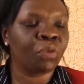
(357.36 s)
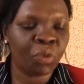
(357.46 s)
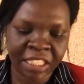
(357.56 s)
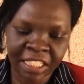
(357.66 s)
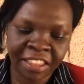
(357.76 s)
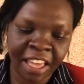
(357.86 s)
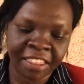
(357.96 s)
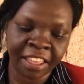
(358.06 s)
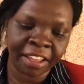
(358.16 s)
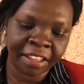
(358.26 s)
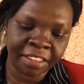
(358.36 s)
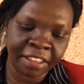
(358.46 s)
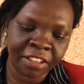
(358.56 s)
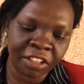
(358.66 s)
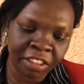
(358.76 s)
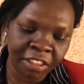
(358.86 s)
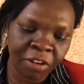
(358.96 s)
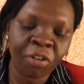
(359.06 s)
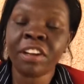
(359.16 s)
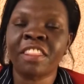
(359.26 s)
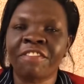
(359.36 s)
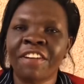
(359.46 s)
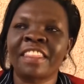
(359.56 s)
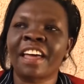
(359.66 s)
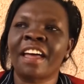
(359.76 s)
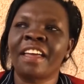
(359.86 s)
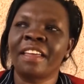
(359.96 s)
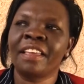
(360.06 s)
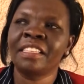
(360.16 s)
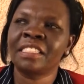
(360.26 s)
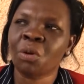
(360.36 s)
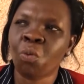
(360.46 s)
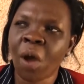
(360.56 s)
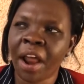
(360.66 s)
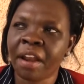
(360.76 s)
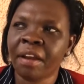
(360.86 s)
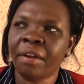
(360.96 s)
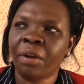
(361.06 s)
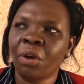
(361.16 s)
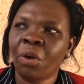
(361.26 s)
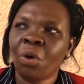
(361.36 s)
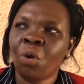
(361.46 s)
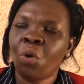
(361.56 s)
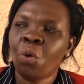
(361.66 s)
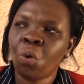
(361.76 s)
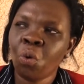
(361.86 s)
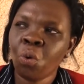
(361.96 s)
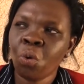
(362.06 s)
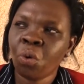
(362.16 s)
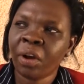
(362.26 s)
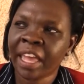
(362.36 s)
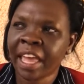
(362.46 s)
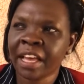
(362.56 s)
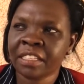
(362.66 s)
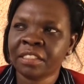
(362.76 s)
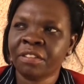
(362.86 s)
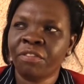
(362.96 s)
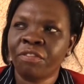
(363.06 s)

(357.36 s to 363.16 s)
we see that the God the Father is the one who cares